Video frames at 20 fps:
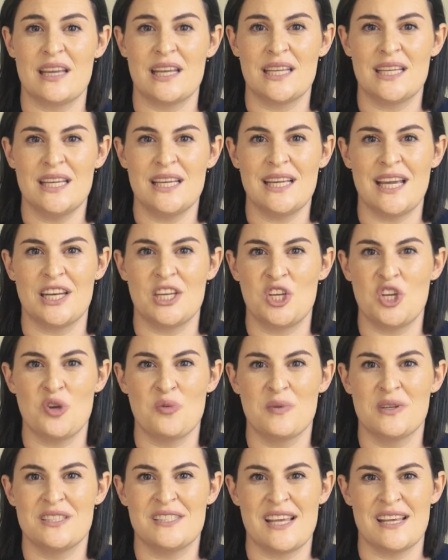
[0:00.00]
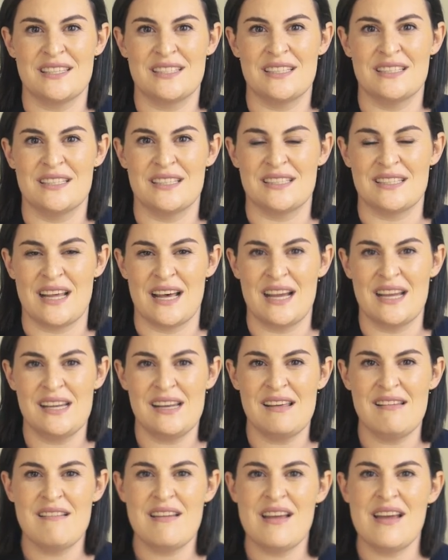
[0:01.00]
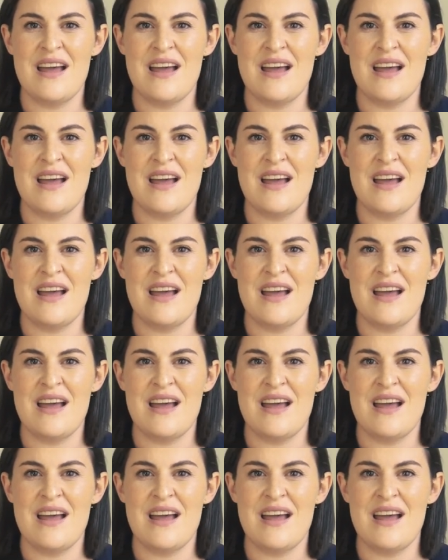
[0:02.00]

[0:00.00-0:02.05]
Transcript: thinking and human sense of design